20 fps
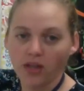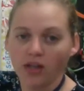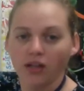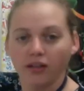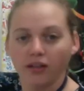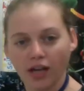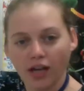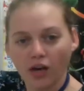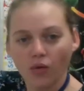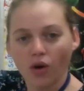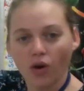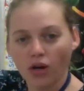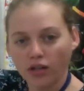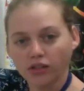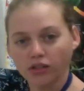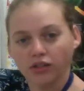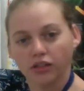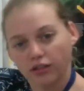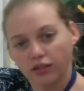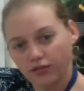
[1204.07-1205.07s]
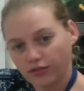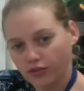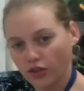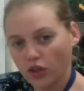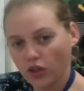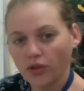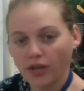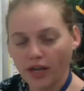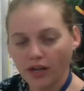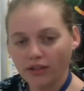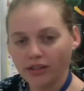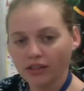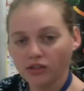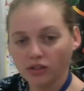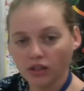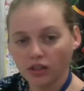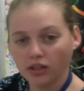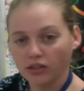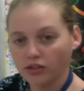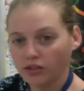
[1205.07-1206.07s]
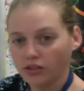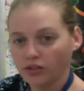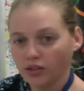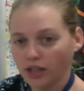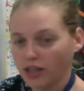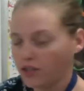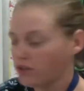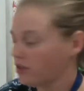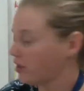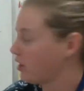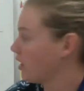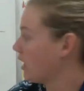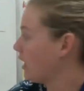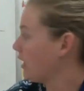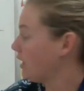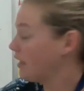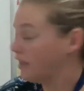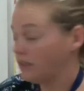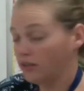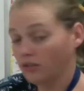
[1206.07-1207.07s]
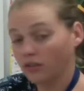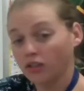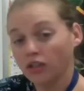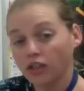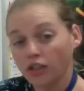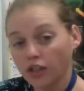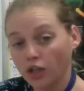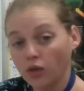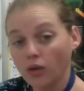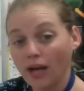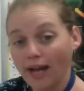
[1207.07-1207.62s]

that water is going to flow down its concentration gradient and it's going to go